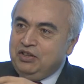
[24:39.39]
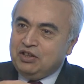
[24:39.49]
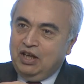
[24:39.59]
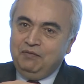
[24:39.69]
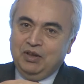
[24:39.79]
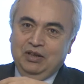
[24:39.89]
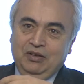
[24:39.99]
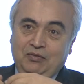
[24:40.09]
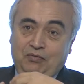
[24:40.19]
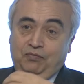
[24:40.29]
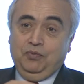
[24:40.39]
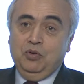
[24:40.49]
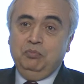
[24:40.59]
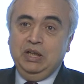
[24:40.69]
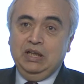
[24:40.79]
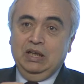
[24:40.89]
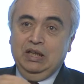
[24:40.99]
driver for me,